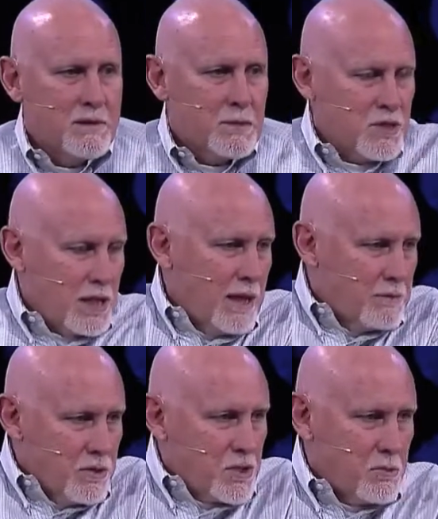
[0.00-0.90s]
How much
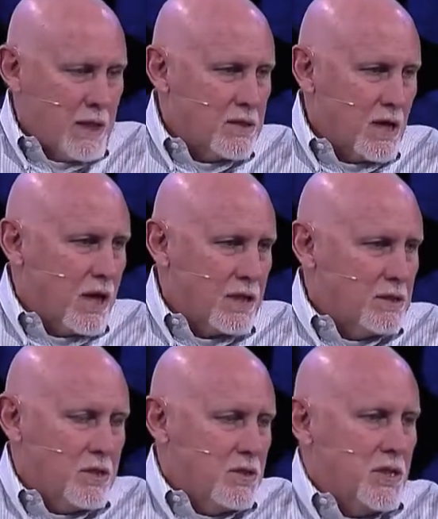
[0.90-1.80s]
time do you spend
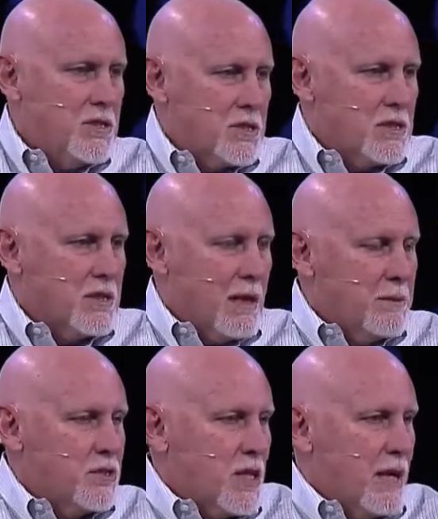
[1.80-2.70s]
talking to Jesus? How
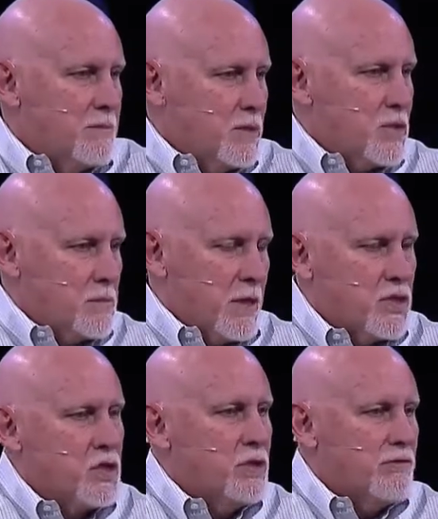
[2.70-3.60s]
much time do you
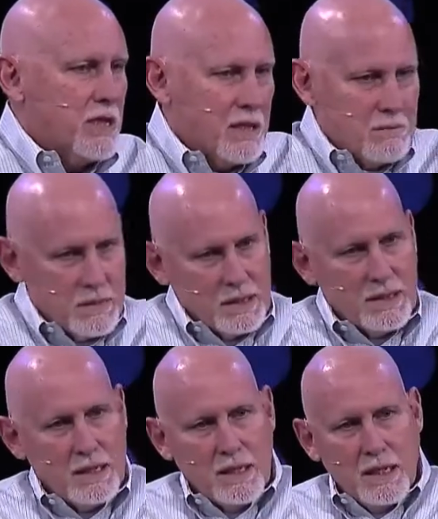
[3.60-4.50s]
spend serving him?
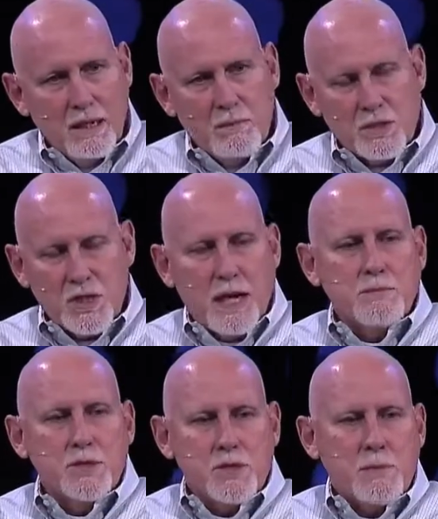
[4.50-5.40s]
How much
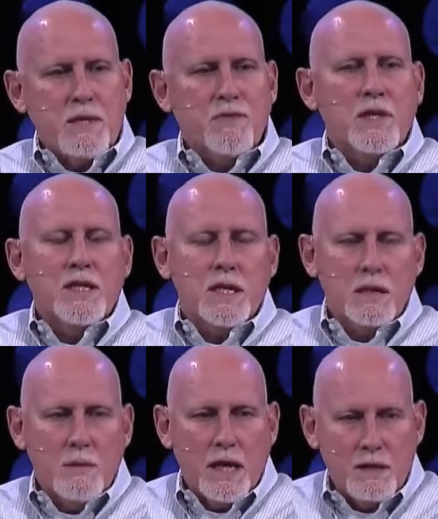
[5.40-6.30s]
time do you spend
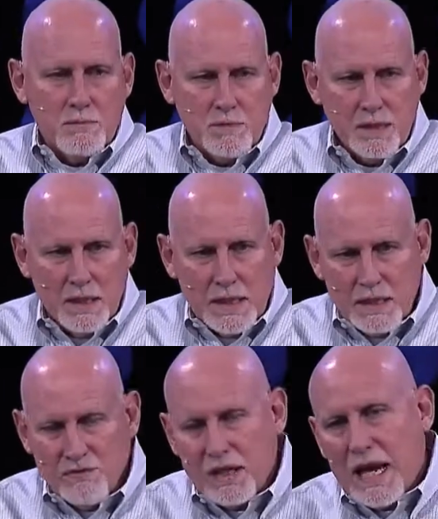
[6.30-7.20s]
thinking about him?
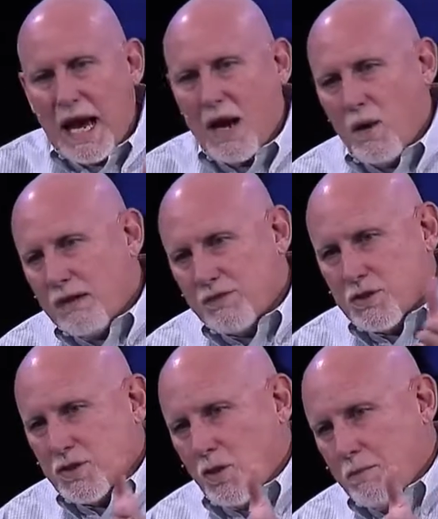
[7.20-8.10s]
Even now,
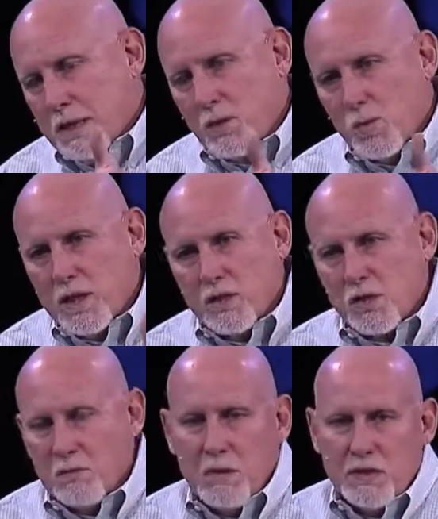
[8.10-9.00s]
after so many
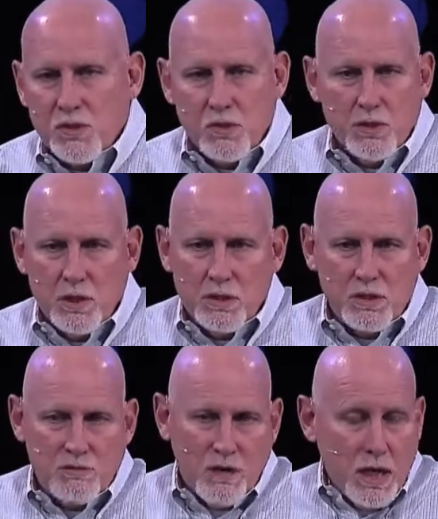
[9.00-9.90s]
weeks or months or
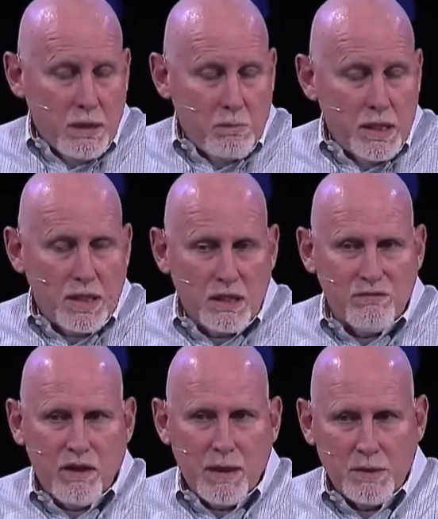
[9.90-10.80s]
years of being in
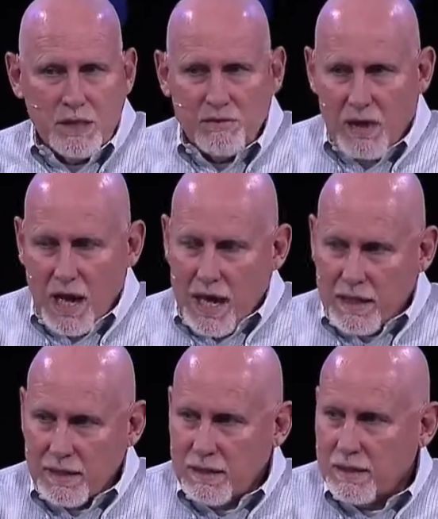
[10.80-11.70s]
the family of God,